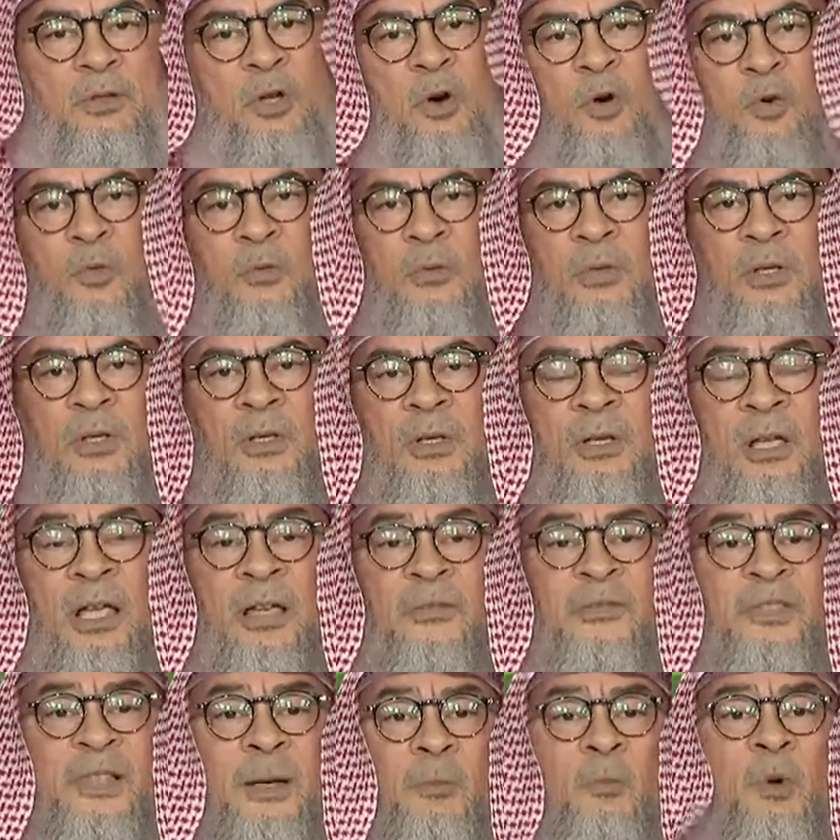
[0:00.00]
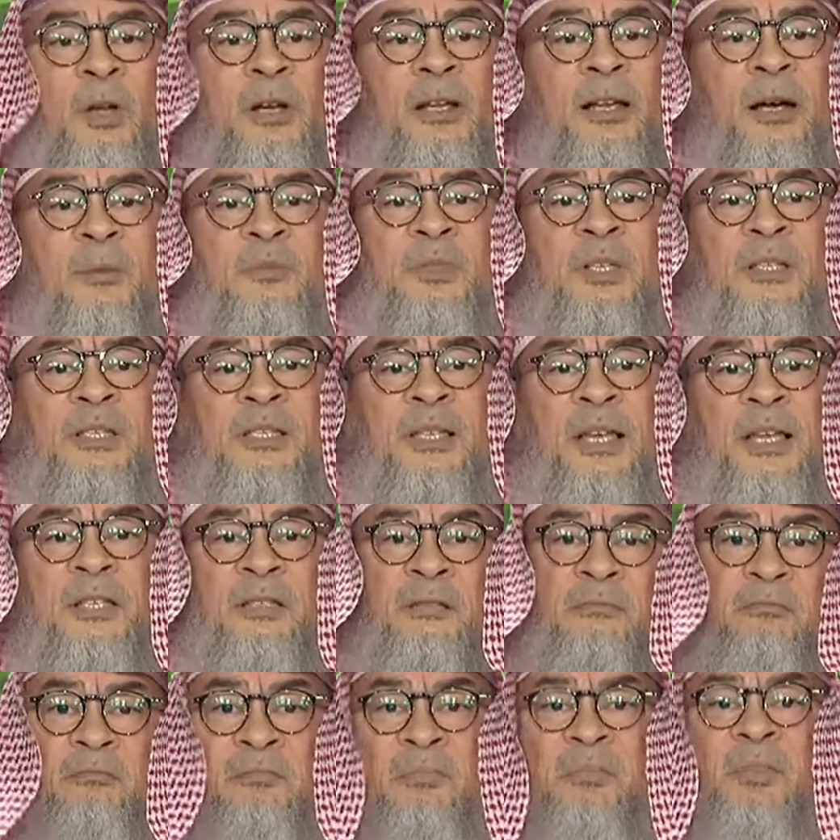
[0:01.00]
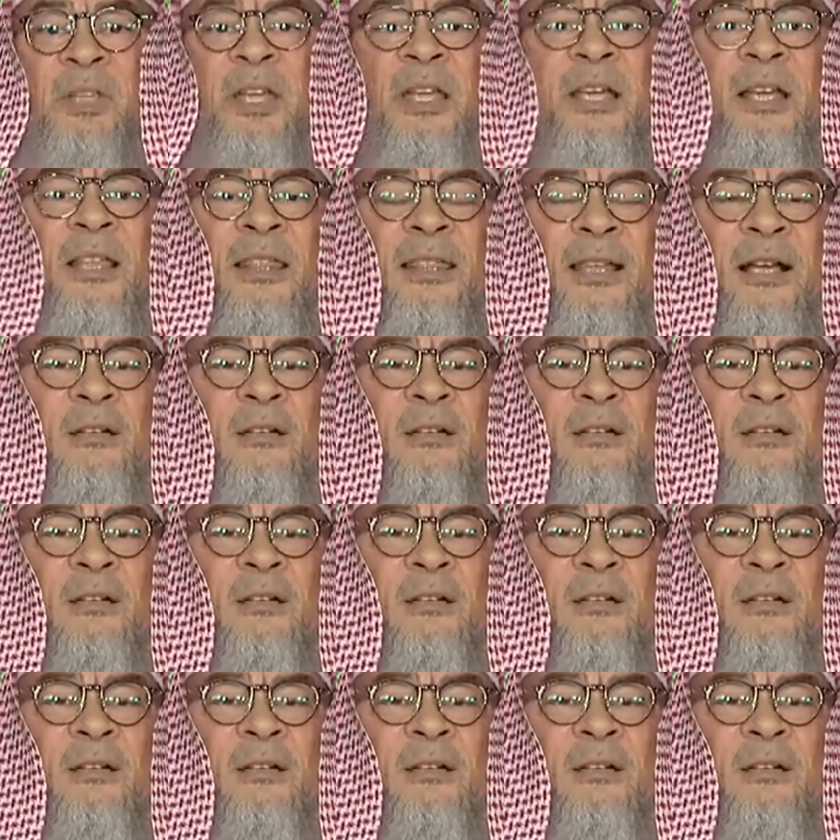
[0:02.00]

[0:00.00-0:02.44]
No. If someone comes and says, take